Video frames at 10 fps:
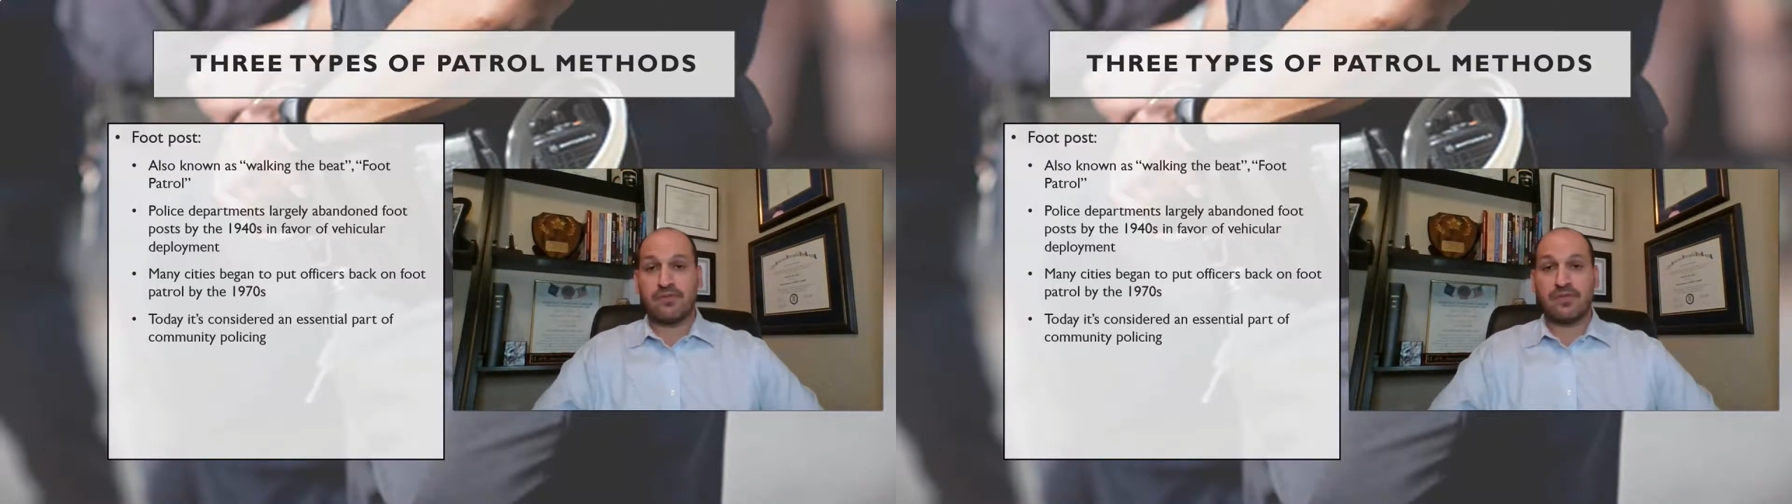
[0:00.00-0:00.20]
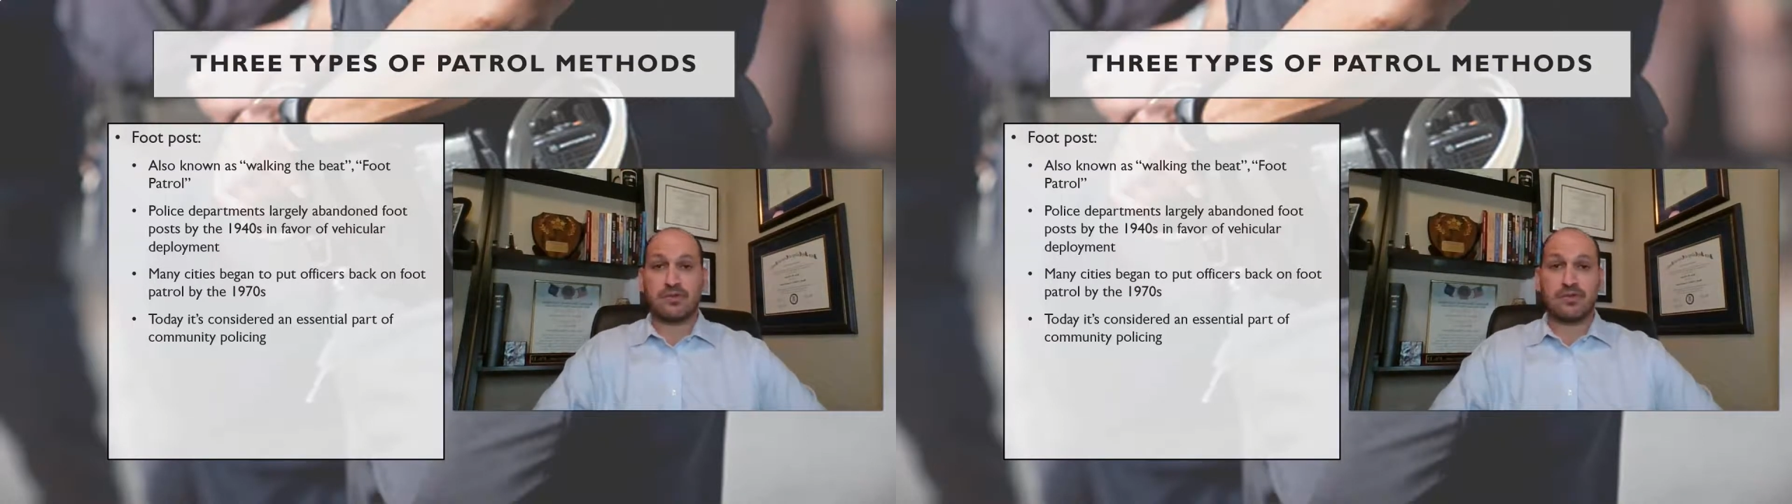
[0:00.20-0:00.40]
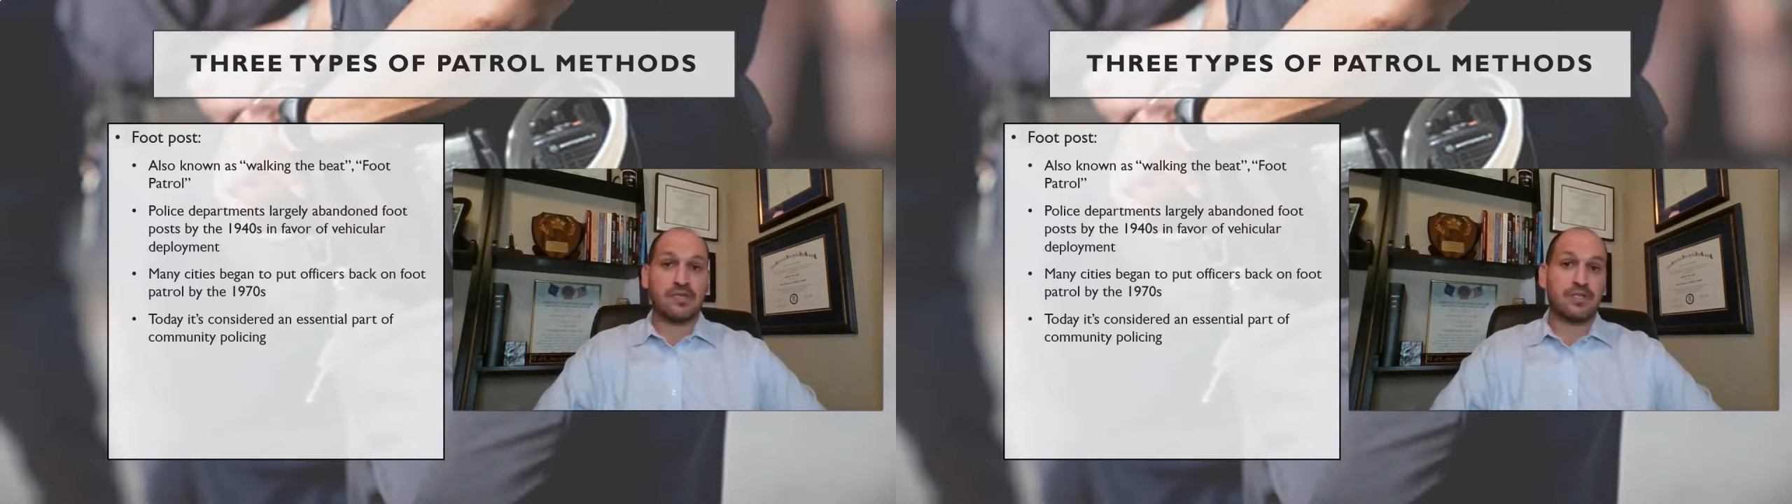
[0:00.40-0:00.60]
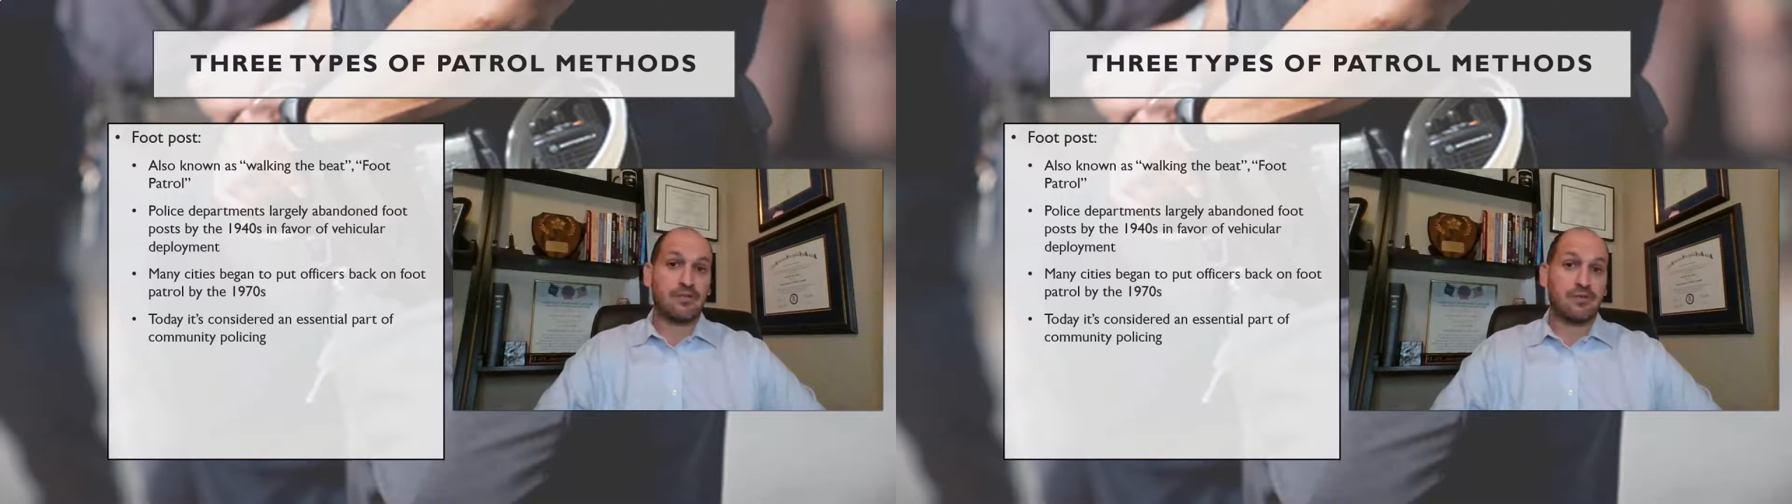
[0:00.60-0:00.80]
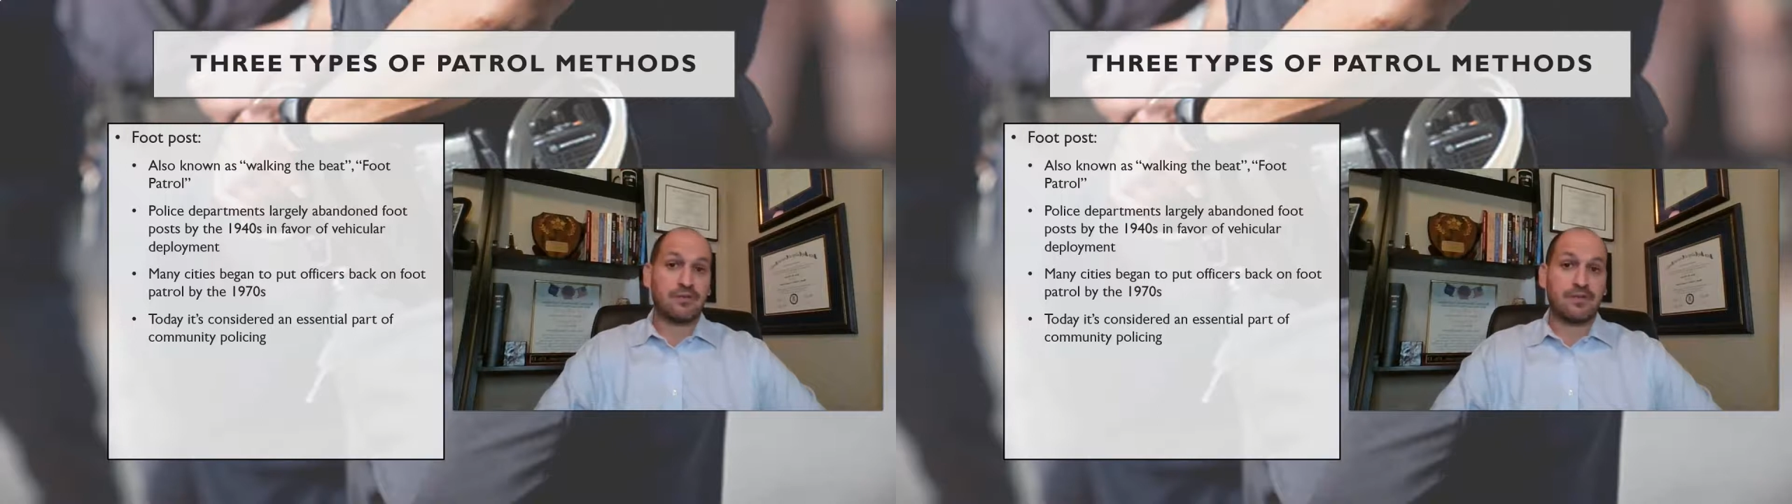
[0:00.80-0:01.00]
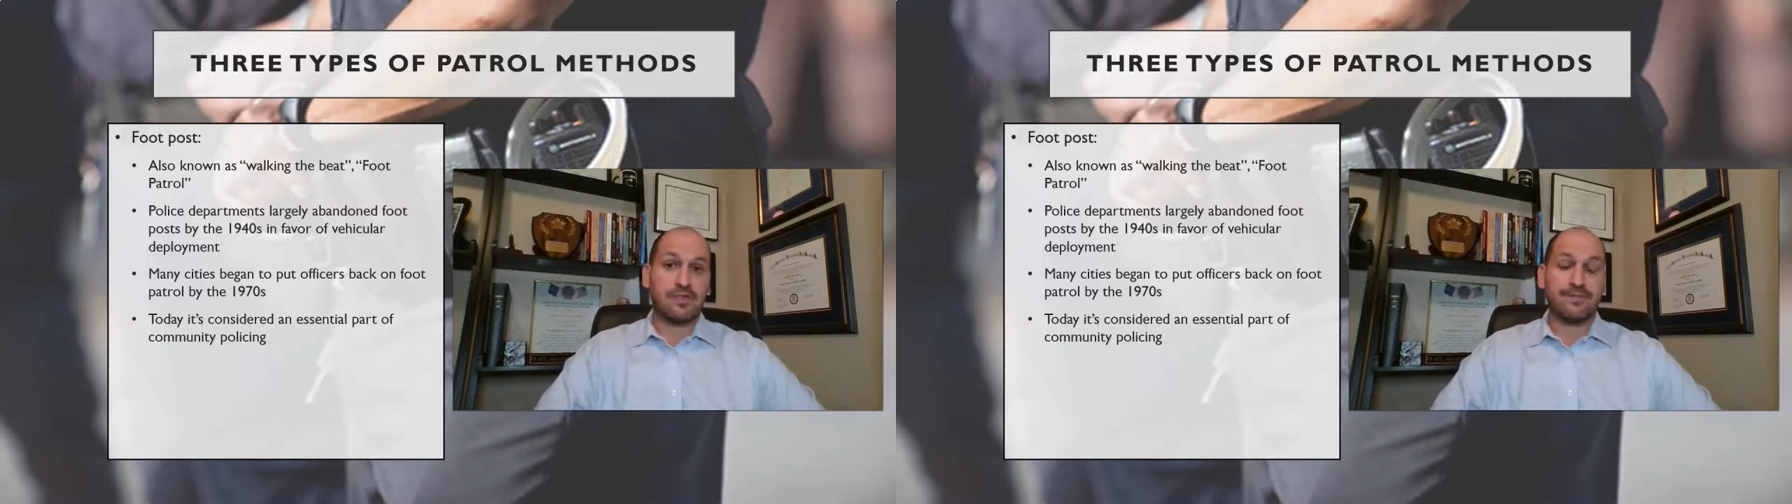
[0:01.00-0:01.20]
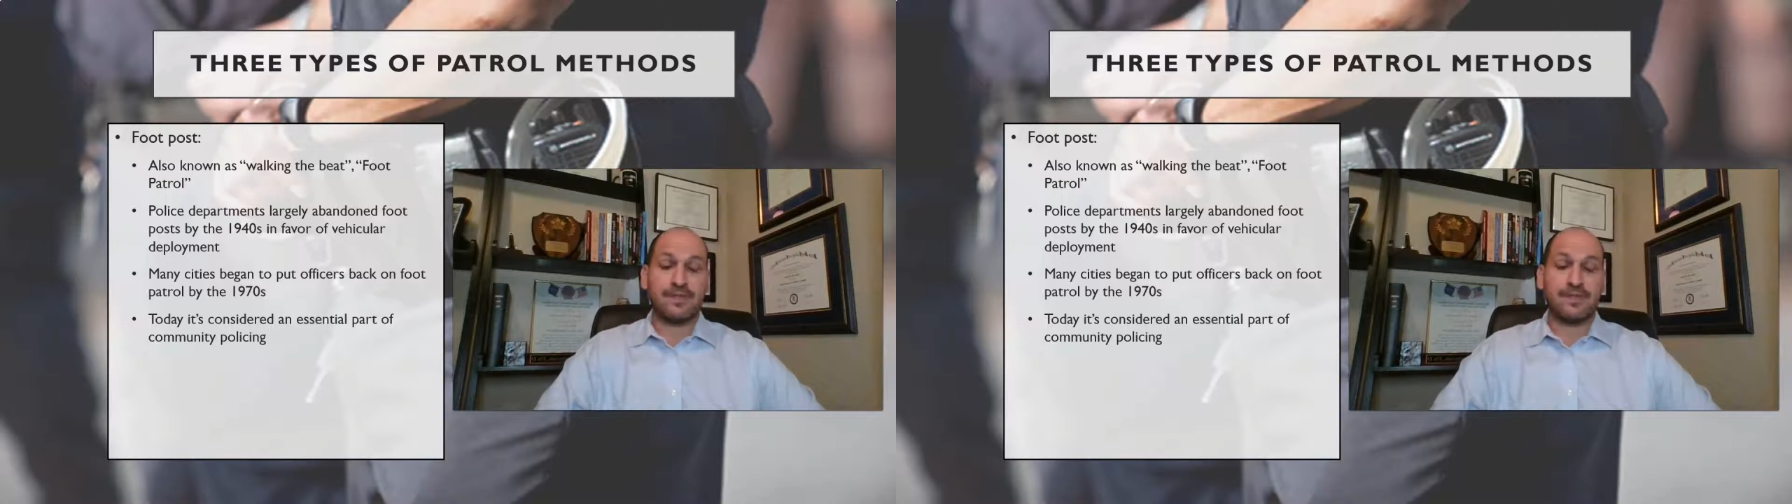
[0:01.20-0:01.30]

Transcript: vehicle than they could on foot,